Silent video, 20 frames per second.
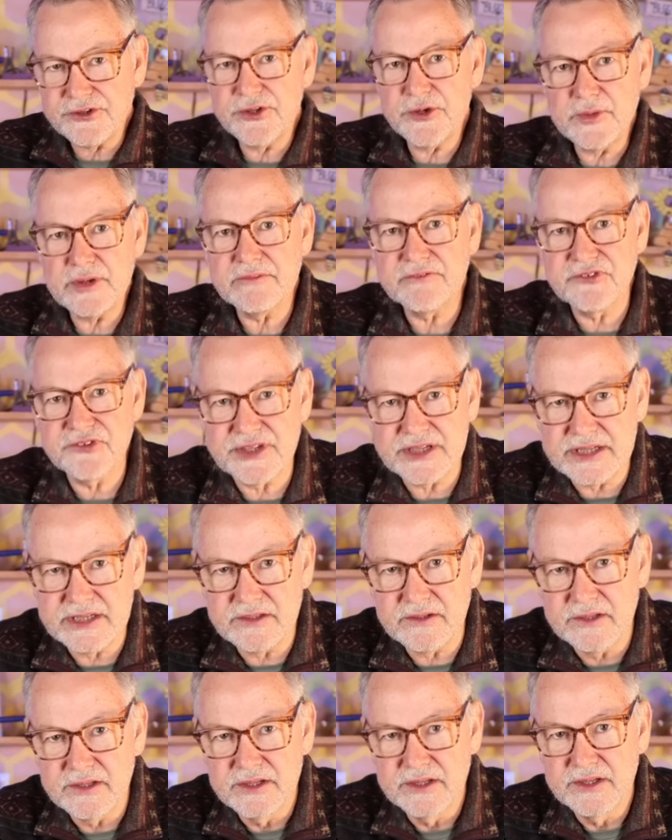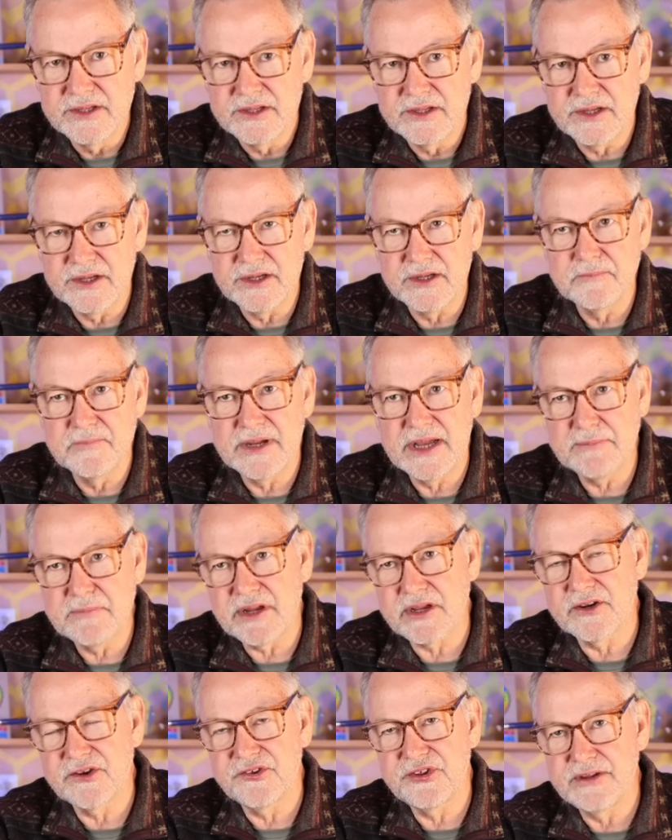too have seen, I'm
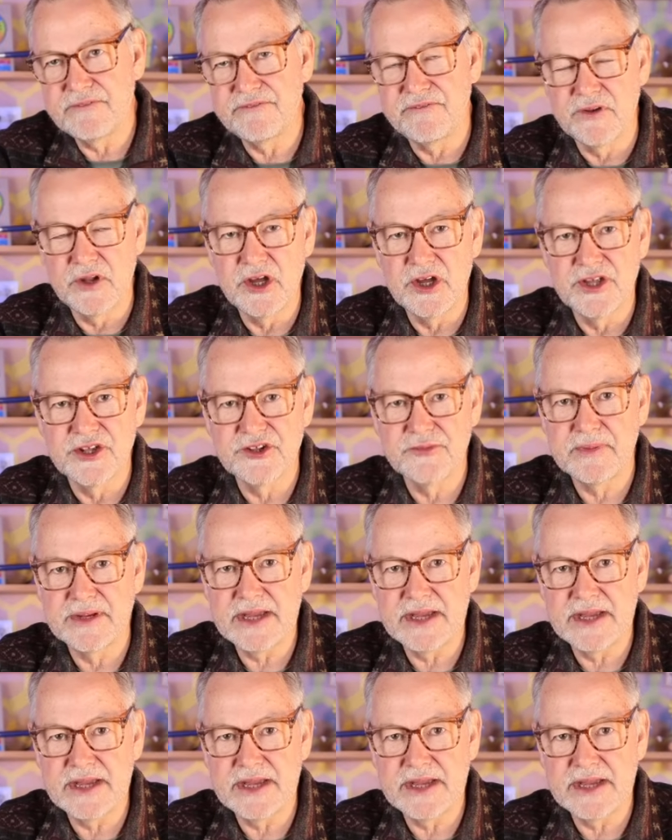not going to say flaws,